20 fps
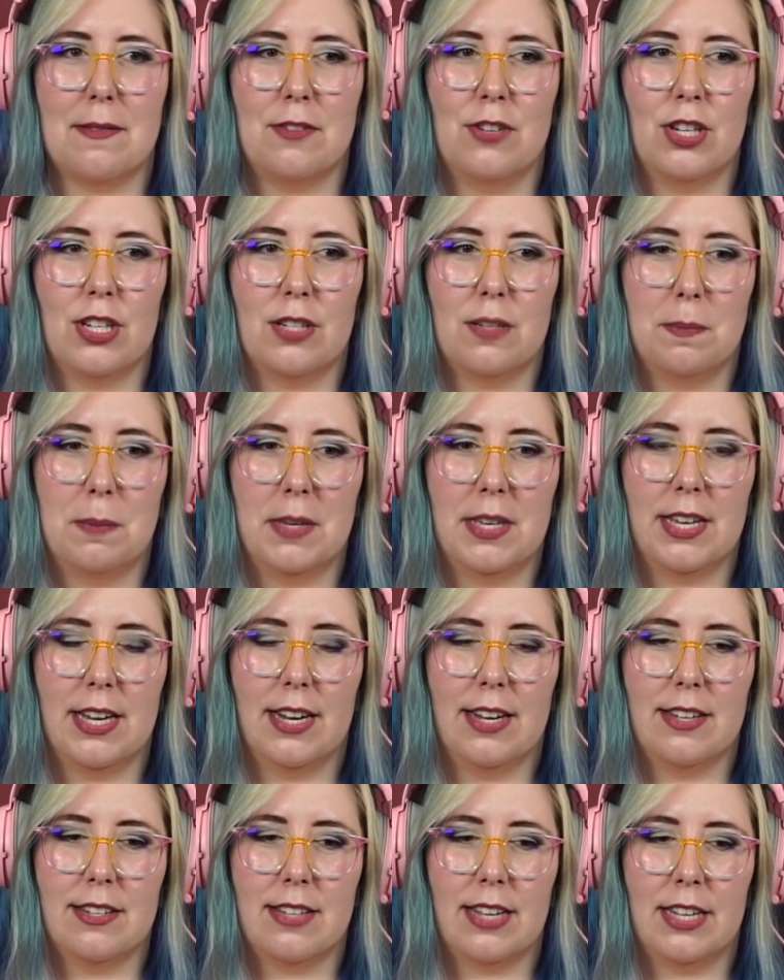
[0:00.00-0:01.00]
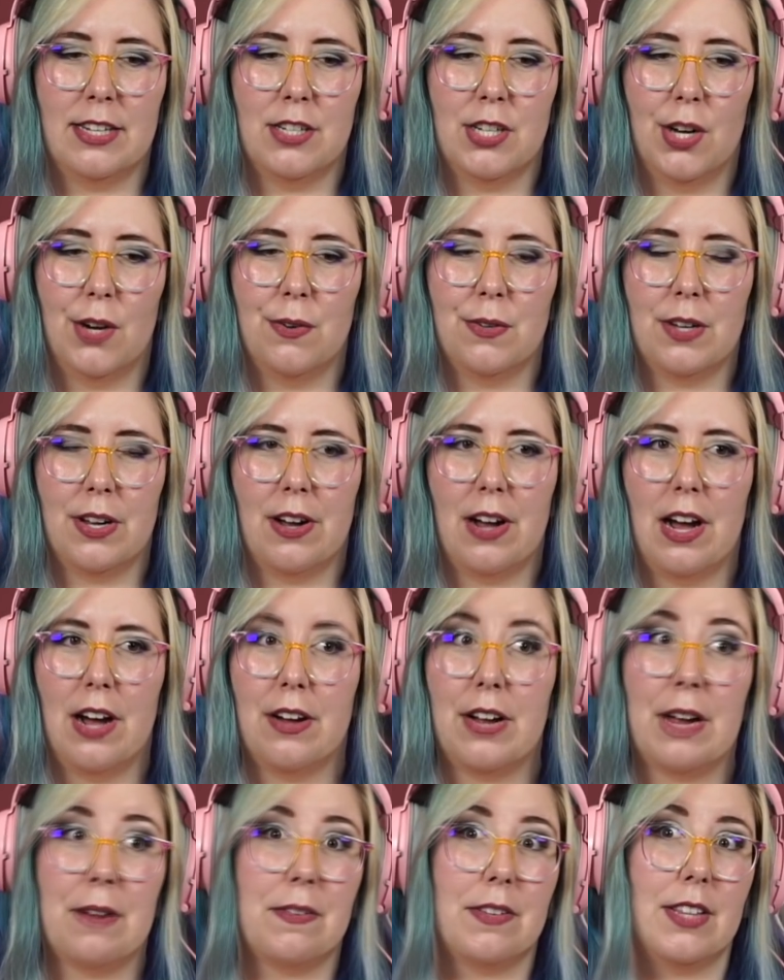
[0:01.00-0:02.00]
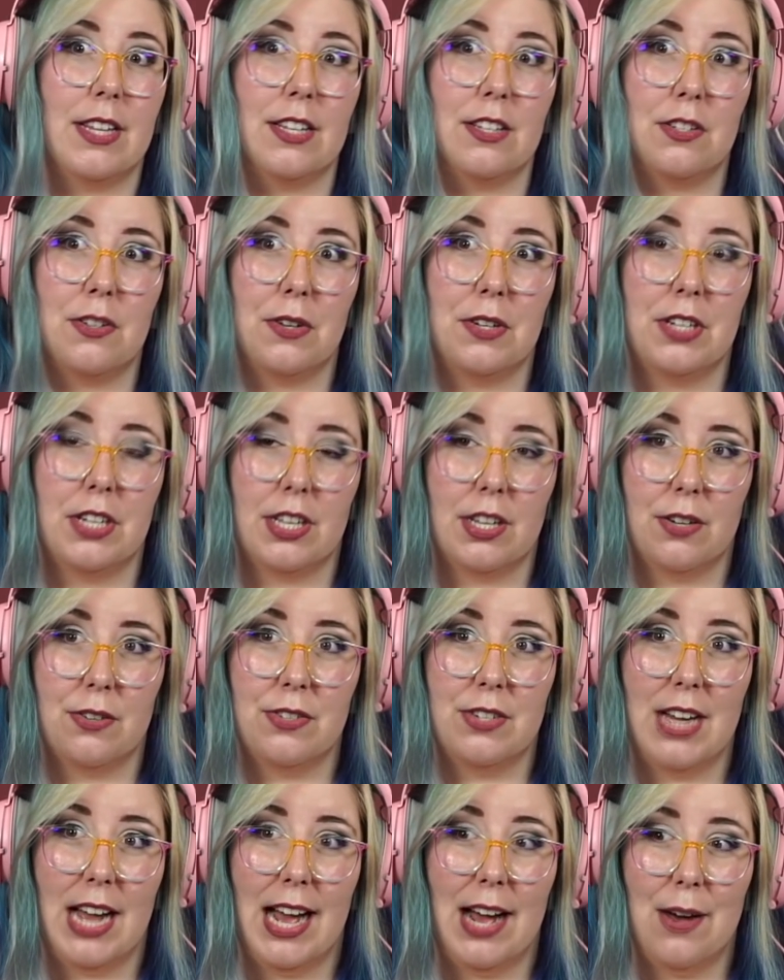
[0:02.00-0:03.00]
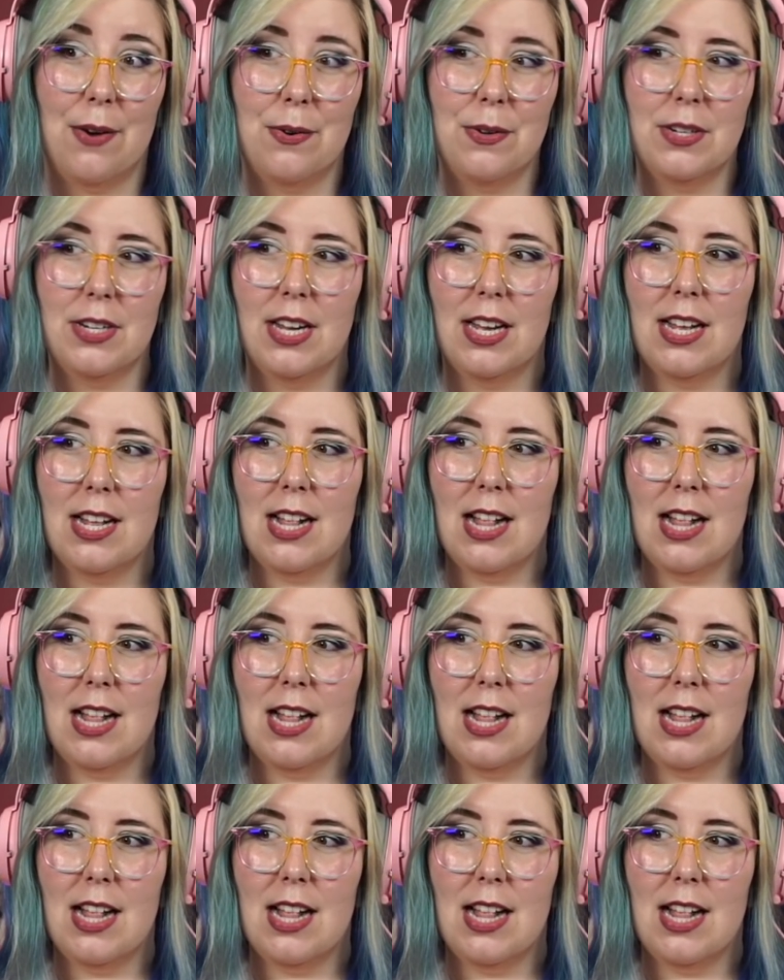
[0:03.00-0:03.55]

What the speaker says: just because I don't know how everything's going to go down.